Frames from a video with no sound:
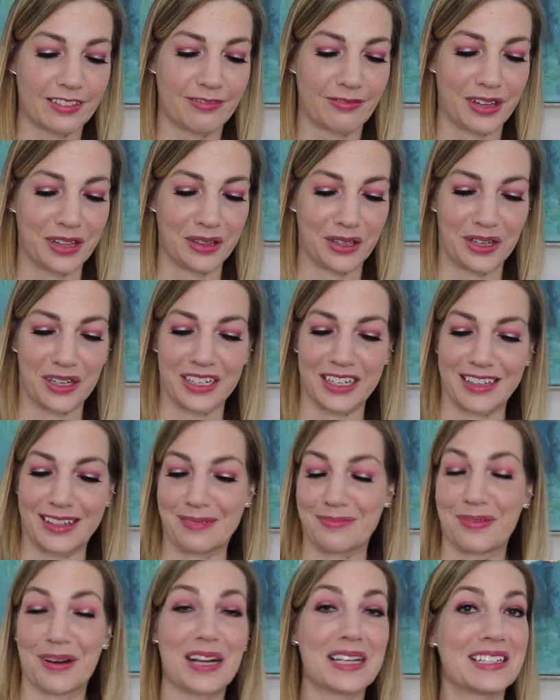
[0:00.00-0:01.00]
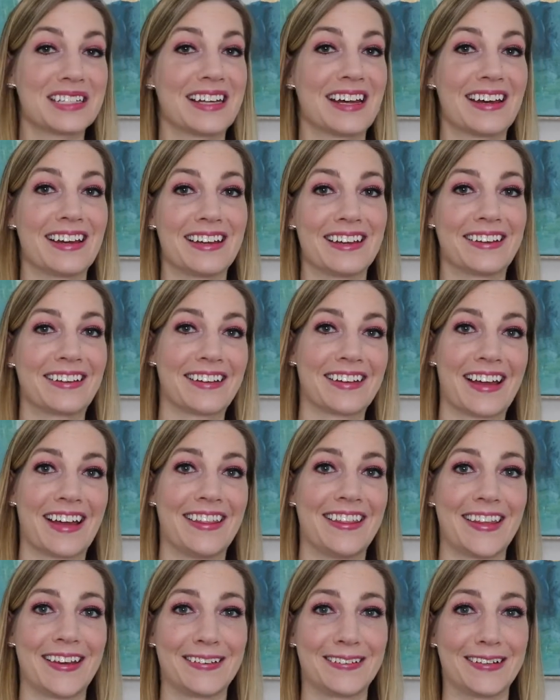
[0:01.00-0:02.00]
we looked at the price tag
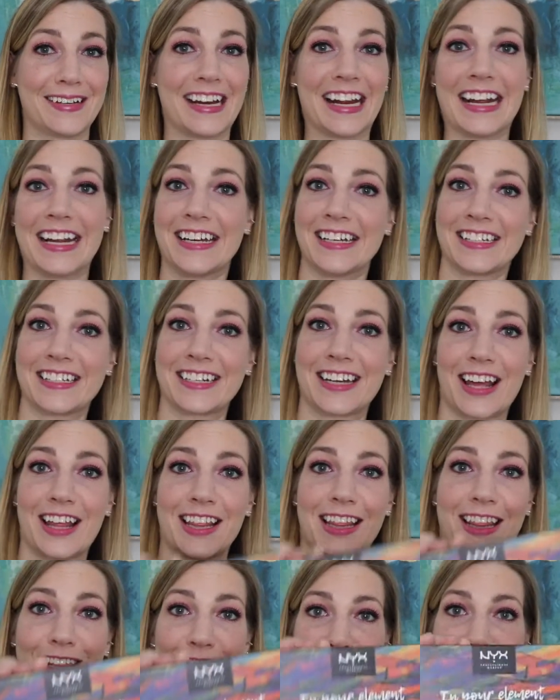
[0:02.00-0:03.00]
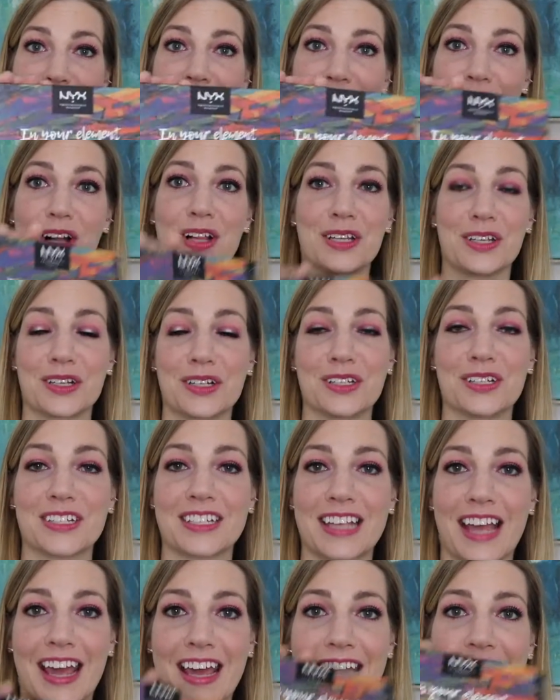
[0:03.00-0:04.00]
and they were each
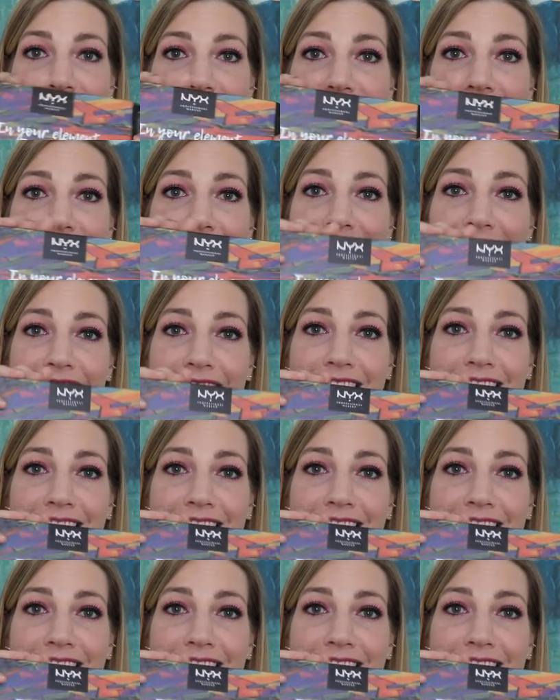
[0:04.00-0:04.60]
$30, and